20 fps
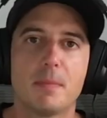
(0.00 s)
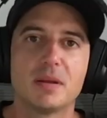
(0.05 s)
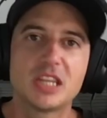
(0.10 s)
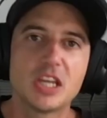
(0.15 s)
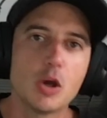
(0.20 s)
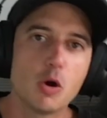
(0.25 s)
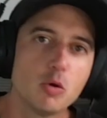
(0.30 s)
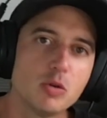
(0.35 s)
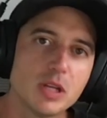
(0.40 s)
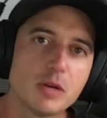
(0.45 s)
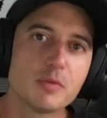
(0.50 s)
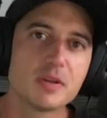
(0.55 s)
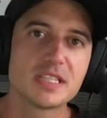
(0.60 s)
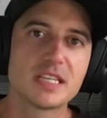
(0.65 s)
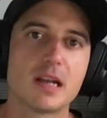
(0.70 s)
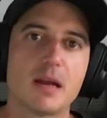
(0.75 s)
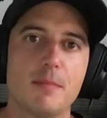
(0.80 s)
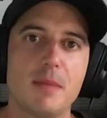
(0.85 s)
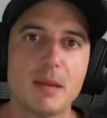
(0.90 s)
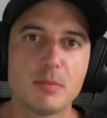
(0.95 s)
But the only
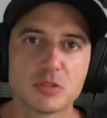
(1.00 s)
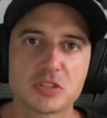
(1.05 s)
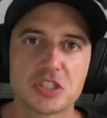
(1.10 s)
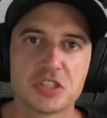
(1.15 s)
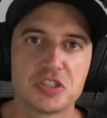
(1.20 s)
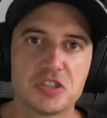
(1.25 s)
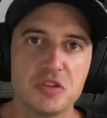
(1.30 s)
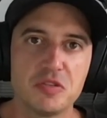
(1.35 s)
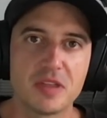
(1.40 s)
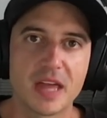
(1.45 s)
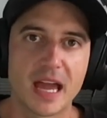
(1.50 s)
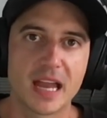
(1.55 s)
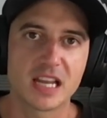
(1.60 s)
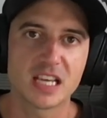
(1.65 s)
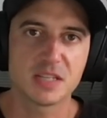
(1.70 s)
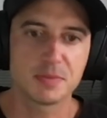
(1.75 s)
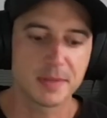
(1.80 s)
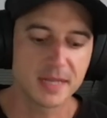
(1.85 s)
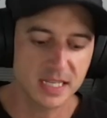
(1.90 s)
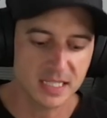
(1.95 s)
reason I'm able to do
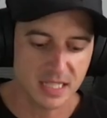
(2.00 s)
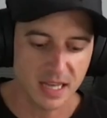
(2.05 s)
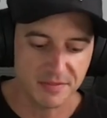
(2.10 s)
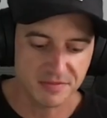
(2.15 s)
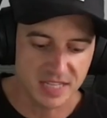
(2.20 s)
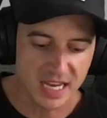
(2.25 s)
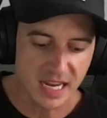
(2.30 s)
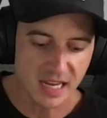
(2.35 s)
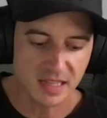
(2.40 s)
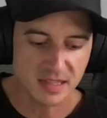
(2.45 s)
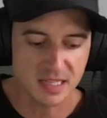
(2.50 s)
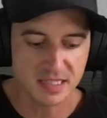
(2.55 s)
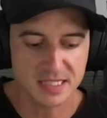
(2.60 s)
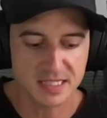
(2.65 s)
that is because I've taken the